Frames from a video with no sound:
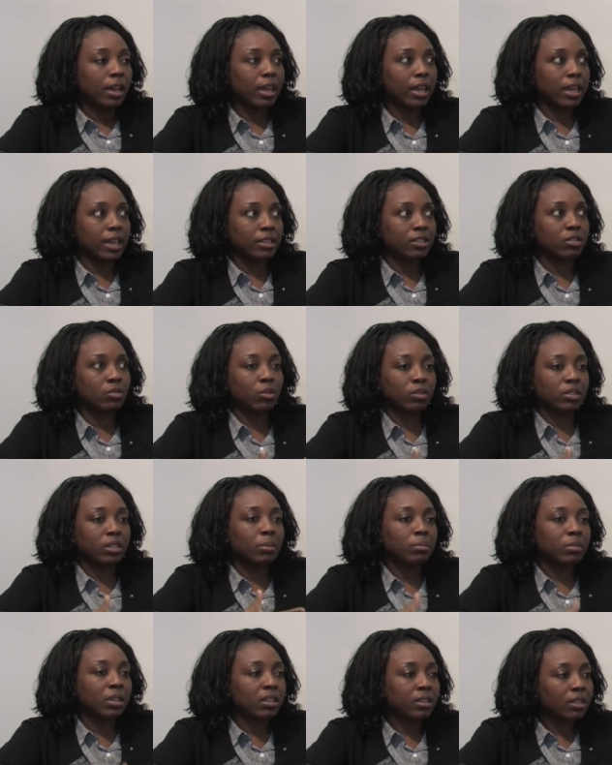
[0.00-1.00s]
it's not
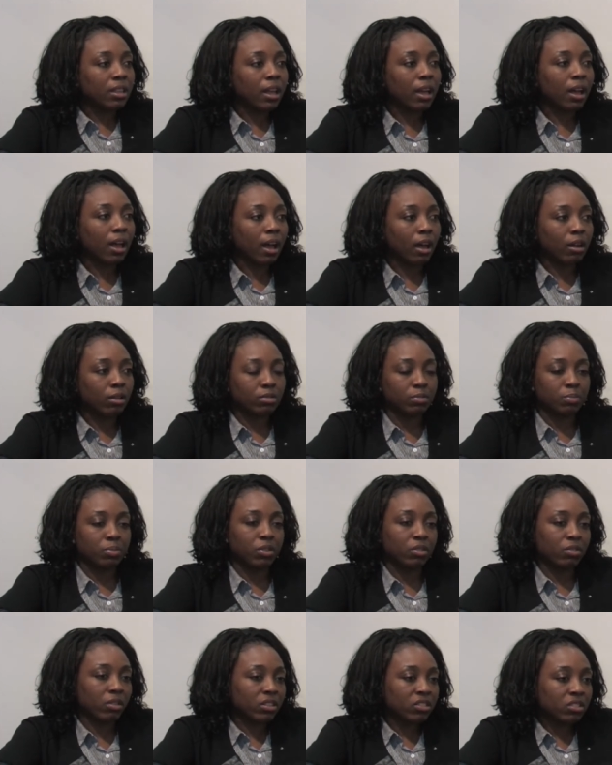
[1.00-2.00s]
something that I'll
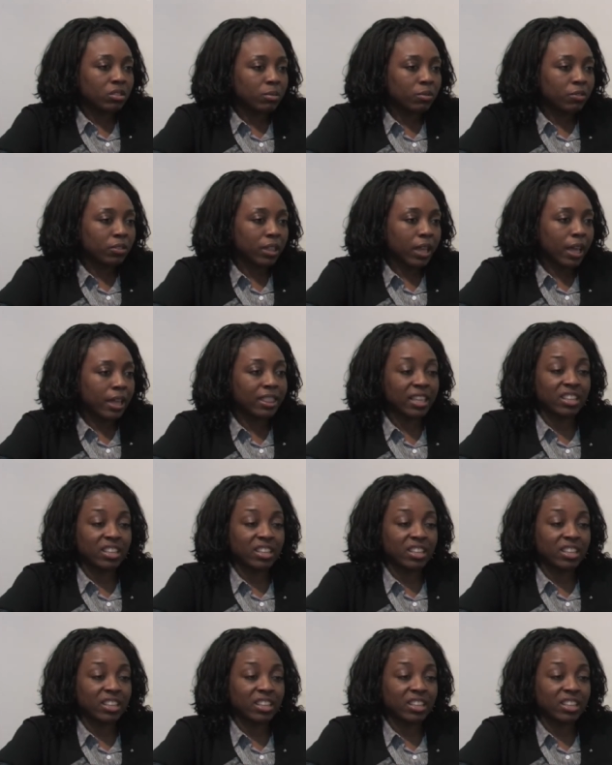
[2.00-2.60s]
begrudge them for that.